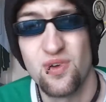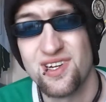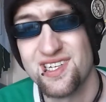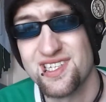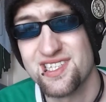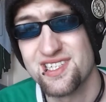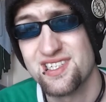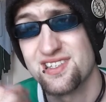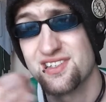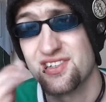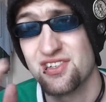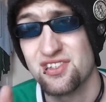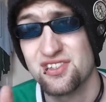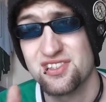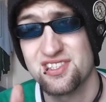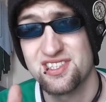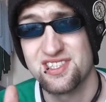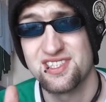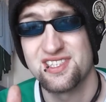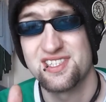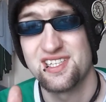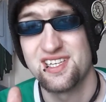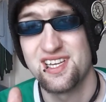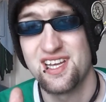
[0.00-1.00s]
Went to the
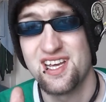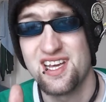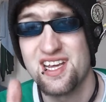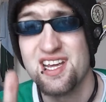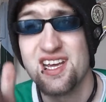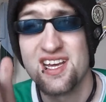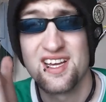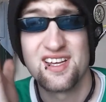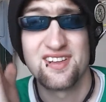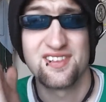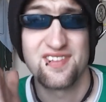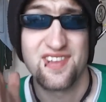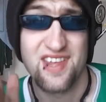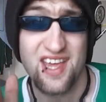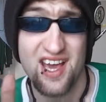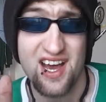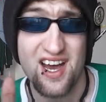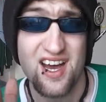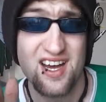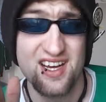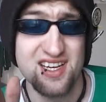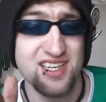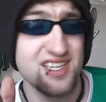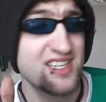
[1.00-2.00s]
doctors today. The
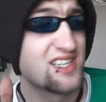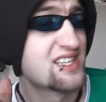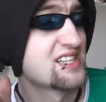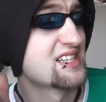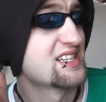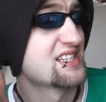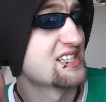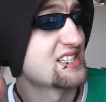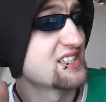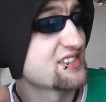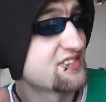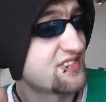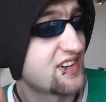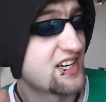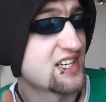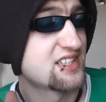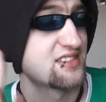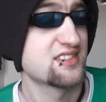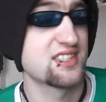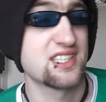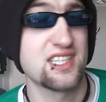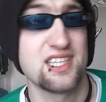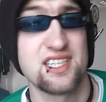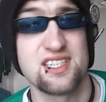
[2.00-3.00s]
eye is
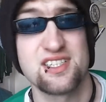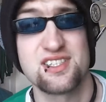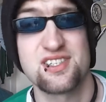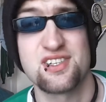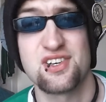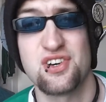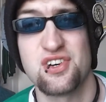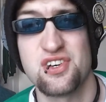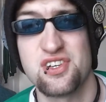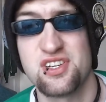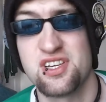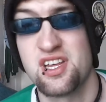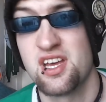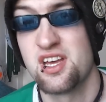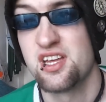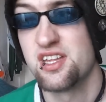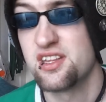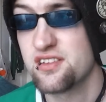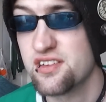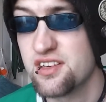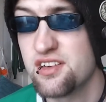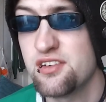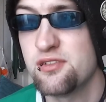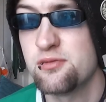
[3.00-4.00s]
finally getting sorted.
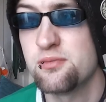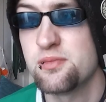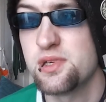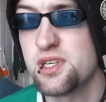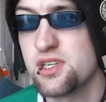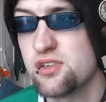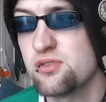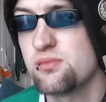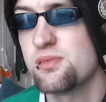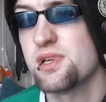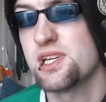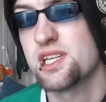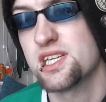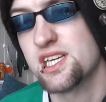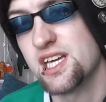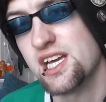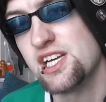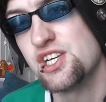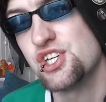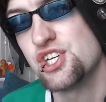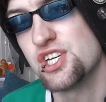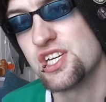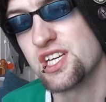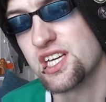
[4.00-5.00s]
They've given me new
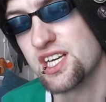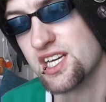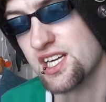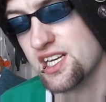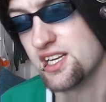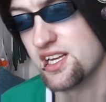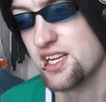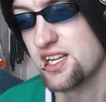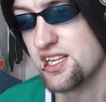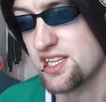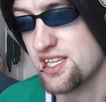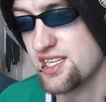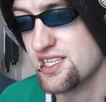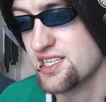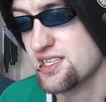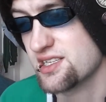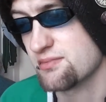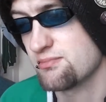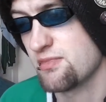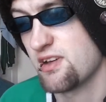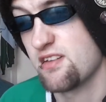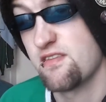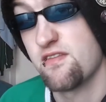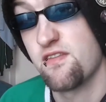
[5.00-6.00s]
medication again. This
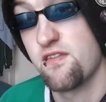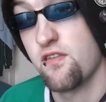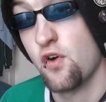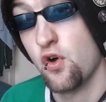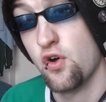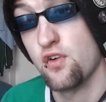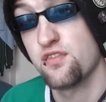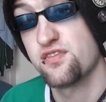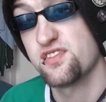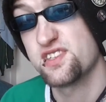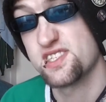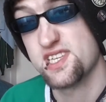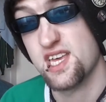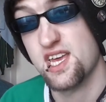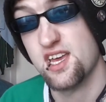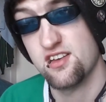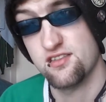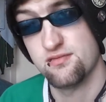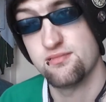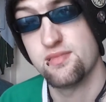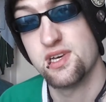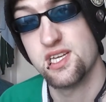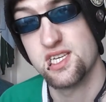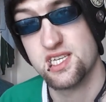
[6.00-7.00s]
is my fourth set
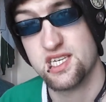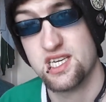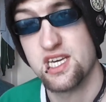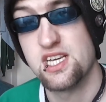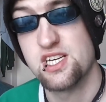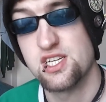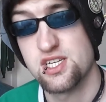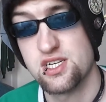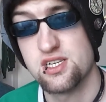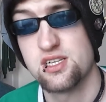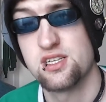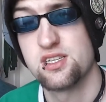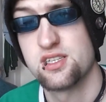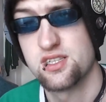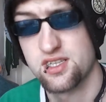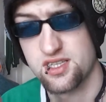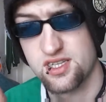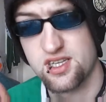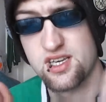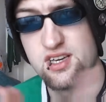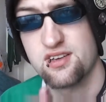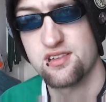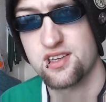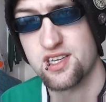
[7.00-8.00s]
of medication that
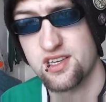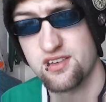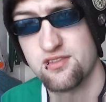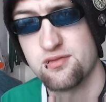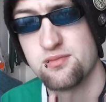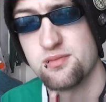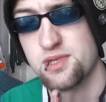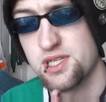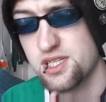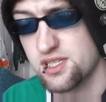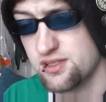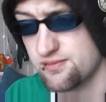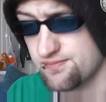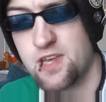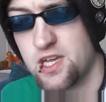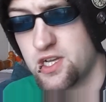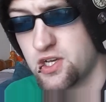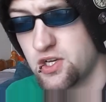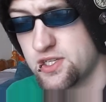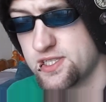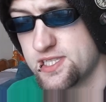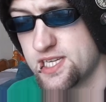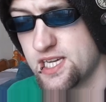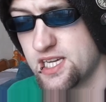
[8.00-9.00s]
they have given me. I
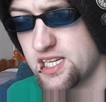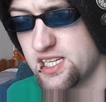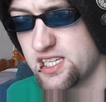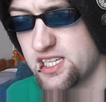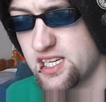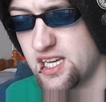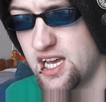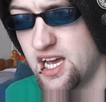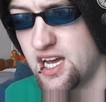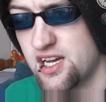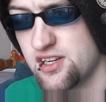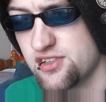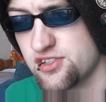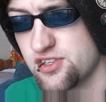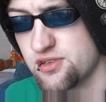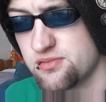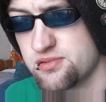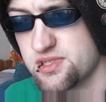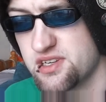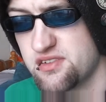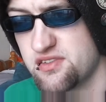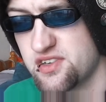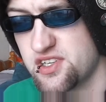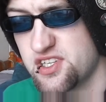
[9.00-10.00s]
gotta take eye
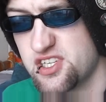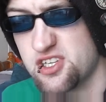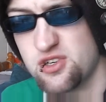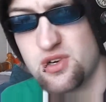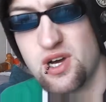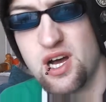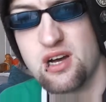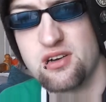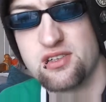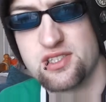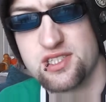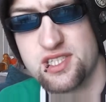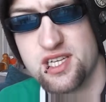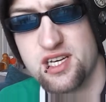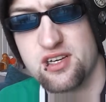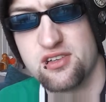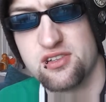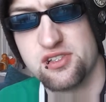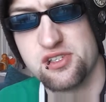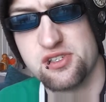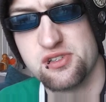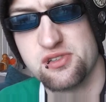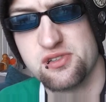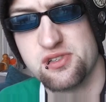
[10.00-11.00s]
drops every two hours now
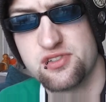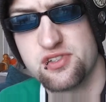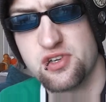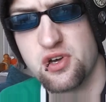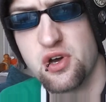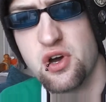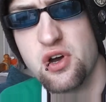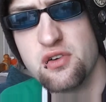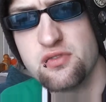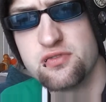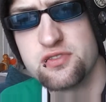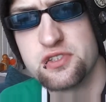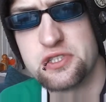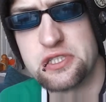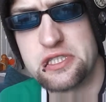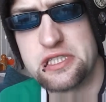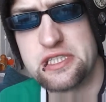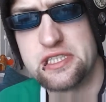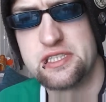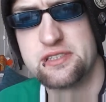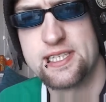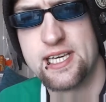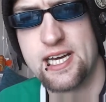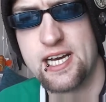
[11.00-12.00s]
though, so
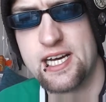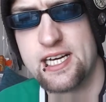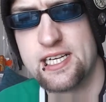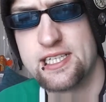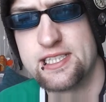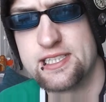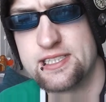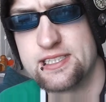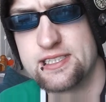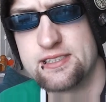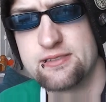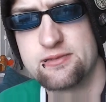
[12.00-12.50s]
hopefully the eye